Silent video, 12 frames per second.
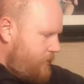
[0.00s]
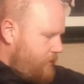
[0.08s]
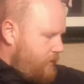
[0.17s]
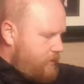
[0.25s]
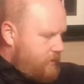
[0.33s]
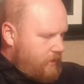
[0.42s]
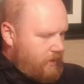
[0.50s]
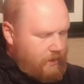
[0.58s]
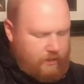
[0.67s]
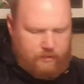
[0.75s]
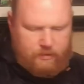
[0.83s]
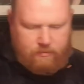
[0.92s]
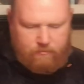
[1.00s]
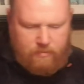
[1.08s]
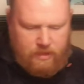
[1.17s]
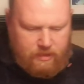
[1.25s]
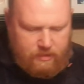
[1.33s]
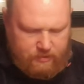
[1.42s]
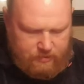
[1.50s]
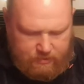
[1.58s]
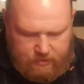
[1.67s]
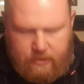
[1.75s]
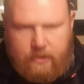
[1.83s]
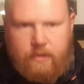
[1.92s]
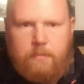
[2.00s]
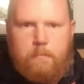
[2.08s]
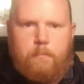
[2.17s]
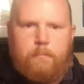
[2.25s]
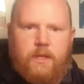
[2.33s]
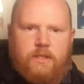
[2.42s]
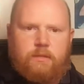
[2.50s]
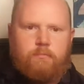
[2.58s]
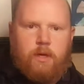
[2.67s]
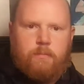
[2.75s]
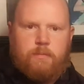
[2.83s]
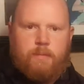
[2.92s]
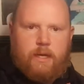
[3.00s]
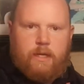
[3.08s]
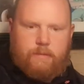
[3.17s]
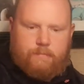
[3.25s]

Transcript: this is my bits and bobs bag.